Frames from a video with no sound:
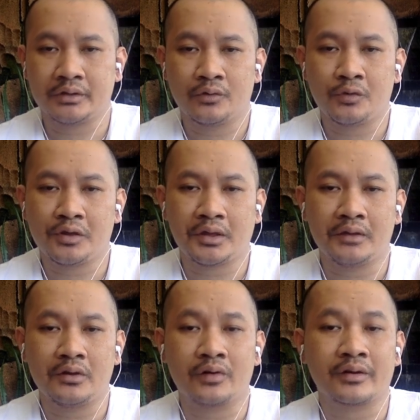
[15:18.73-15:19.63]
within
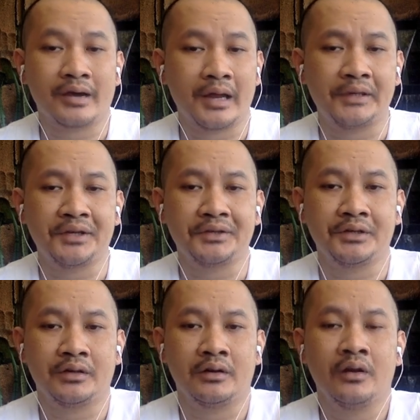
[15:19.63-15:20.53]
the
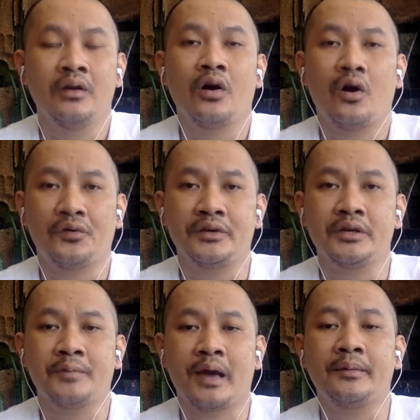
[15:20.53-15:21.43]
organization only
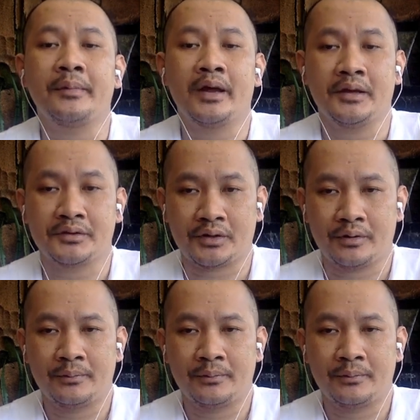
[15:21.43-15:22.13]
by manager.